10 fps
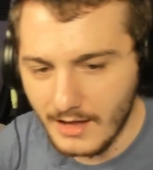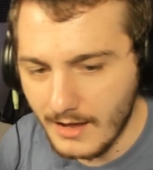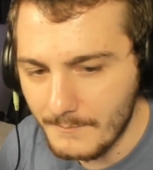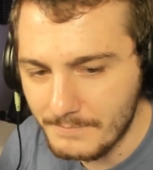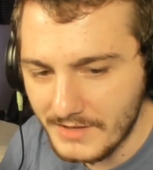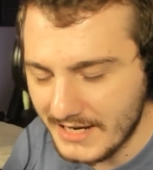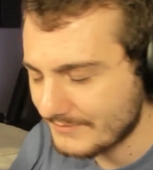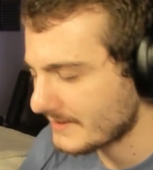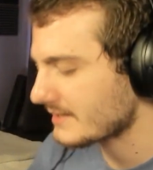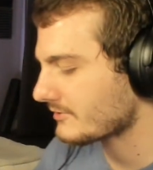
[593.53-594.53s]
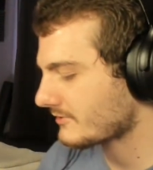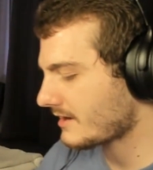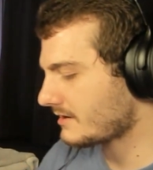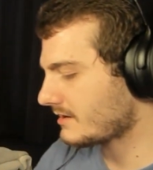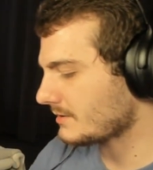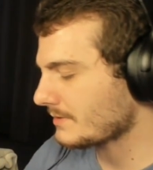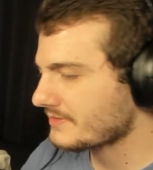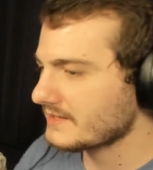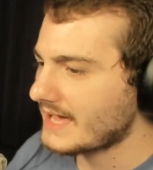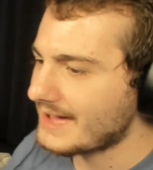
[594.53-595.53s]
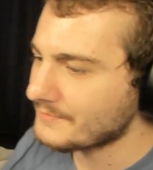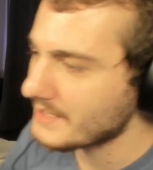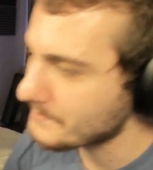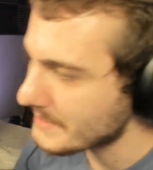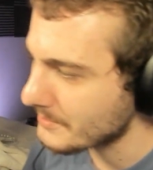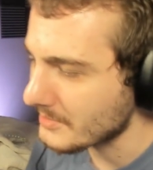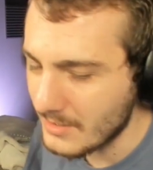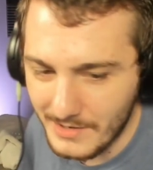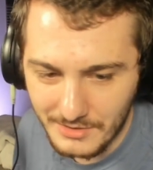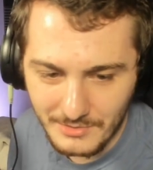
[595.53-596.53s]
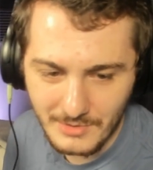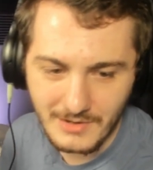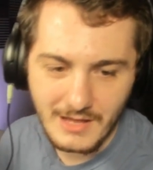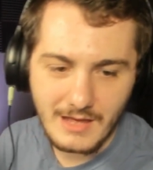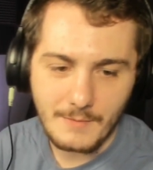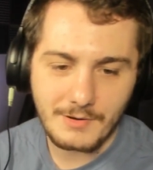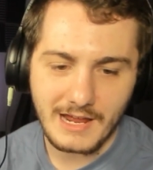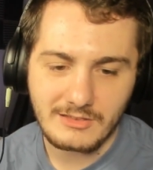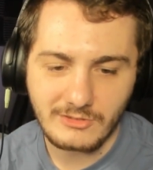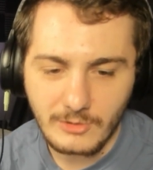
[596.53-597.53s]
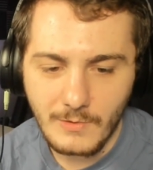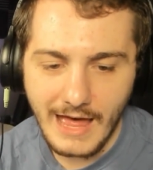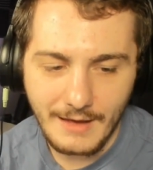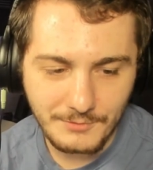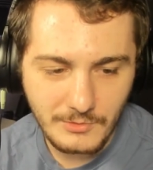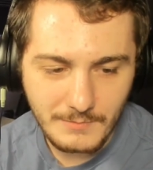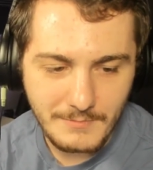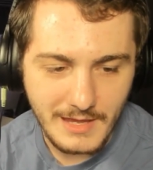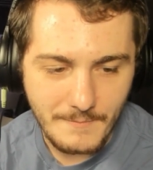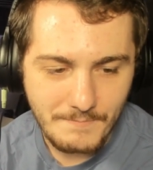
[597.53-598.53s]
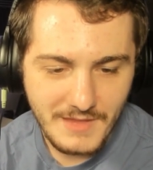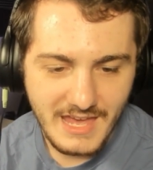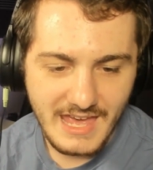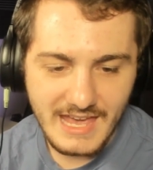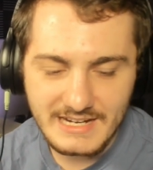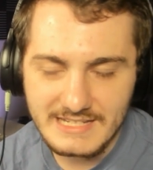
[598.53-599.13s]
in Afghanistan and what the Afghan people are going through. But I do have to admit,